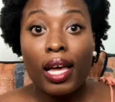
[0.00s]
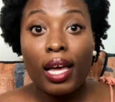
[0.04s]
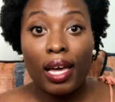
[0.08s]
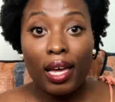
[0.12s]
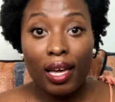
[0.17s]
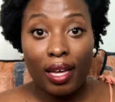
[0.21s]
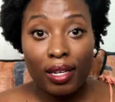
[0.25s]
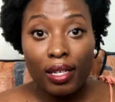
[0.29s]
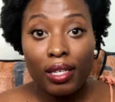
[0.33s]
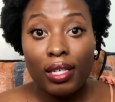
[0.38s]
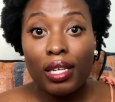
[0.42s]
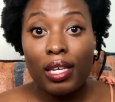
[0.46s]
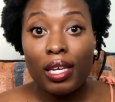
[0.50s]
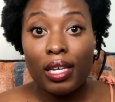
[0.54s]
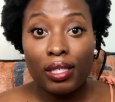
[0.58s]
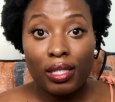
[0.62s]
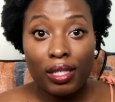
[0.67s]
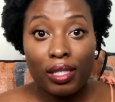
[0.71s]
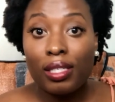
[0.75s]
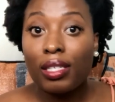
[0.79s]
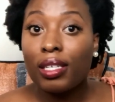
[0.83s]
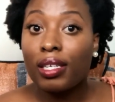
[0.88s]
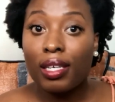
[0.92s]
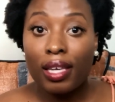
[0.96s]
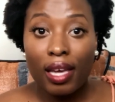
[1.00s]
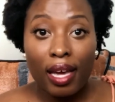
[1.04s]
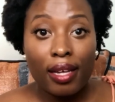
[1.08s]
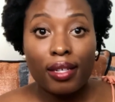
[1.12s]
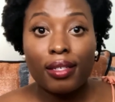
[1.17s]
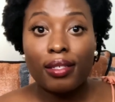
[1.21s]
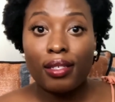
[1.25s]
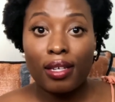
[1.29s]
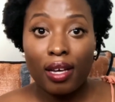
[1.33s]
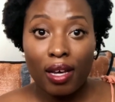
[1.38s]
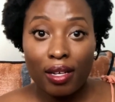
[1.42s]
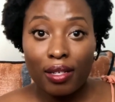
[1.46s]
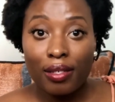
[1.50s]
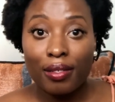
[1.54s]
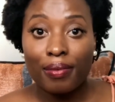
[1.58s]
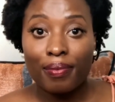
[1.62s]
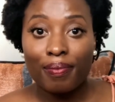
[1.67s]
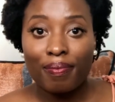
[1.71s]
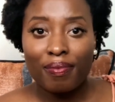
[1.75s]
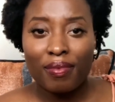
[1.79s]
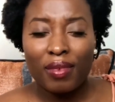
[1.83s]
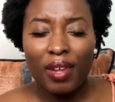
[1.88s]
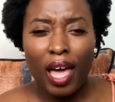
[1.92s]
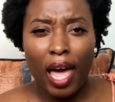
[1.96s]
it needs to get done.
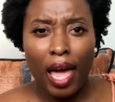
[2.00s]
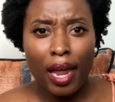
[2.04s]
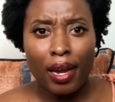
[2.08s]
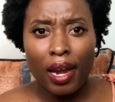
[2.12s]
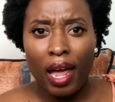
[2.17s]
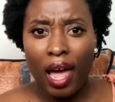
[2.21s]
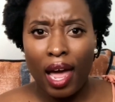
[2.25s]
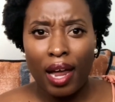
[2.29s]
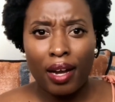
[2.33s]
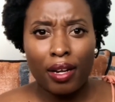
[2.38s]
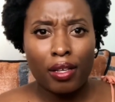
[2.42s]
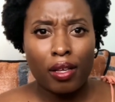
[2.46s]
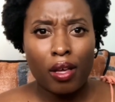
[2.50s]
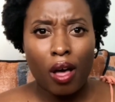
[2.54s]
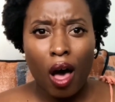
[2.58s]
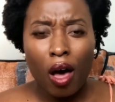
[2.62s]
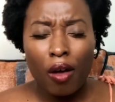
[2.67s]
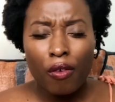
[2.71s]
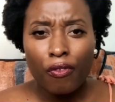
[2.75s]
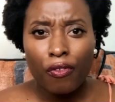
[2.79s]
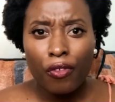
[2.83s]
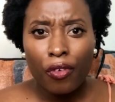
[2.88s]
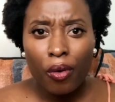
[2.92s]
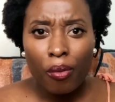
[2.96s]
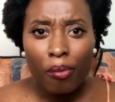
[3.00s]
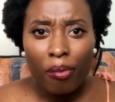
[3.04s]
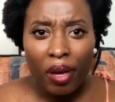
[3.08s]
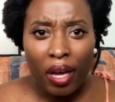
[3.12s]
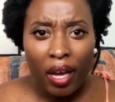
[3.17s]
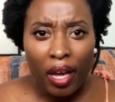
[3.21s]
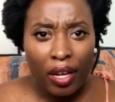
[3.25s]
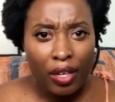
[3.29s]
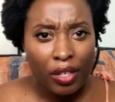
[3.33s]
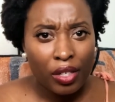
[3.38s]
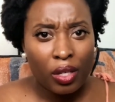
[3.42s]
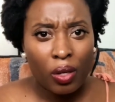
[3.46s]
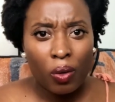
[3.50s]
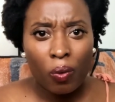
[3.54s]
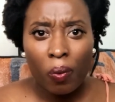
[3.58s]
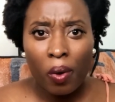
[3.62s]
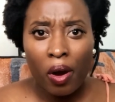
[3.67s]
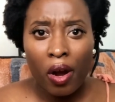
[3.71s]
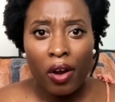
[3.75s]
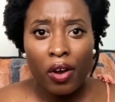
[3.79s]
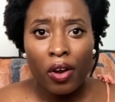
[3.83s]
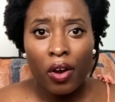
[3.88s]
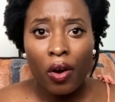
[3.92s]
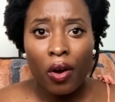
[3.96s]
And God forbid you
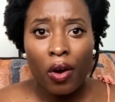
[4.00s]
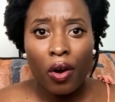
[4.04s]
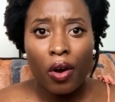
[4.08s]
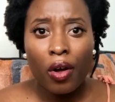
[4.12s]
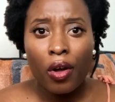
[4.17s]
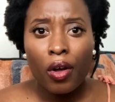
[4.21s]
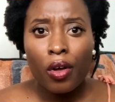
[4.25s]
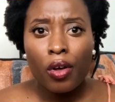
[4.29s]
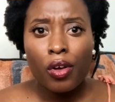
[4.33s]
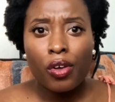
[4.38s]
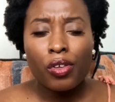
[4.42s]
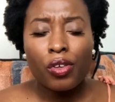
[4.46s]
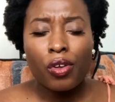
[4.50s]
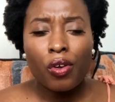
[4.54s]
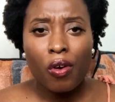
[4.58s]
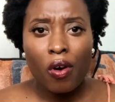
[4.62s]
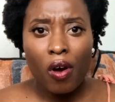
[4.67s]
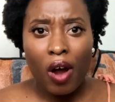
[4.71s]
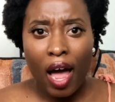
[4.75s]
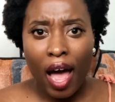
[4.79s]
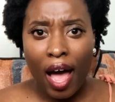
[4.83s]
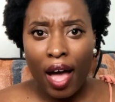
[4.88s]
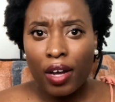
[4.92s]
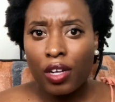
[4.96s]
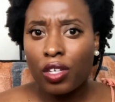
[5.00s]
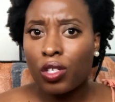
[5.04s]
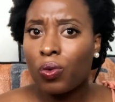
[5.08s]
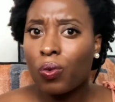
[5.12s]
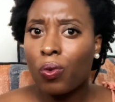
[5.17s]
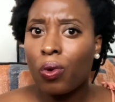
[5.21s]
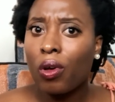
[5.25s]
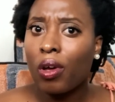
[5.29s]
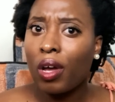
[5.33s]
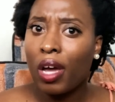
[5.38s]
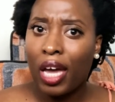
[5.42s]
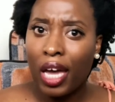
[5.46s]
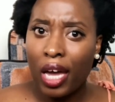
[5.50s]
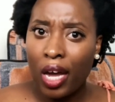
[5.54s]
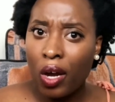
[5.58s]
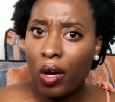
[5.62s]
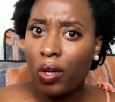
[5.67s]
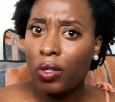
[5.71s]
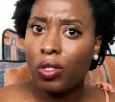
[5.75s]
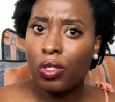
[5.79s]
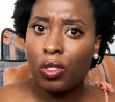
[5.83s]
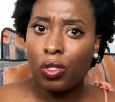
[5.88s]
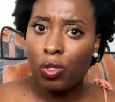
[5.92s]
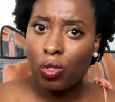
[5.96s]
wear your actual hair
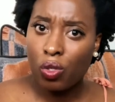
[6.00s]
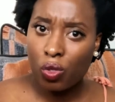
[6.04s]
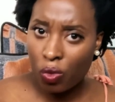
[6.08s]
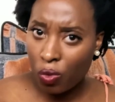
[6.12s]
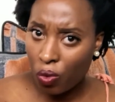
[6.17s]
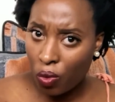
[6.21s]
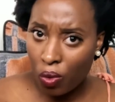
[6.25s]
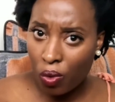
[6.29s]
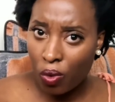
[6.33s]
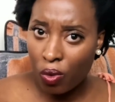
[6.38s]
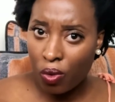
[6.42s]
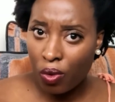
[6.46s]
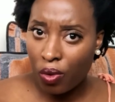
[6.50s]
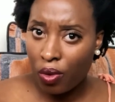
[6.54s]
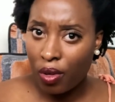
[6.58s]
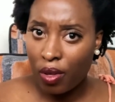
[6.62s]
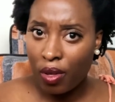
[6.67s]
to school.